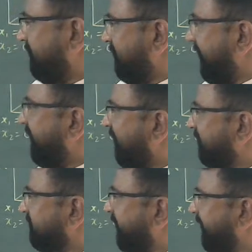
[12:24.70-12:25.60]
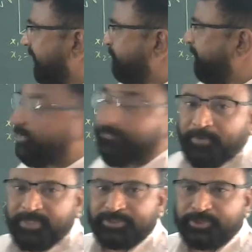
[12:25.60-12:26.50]
any answer I expect
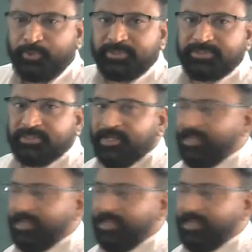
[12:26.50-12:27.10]
from the students,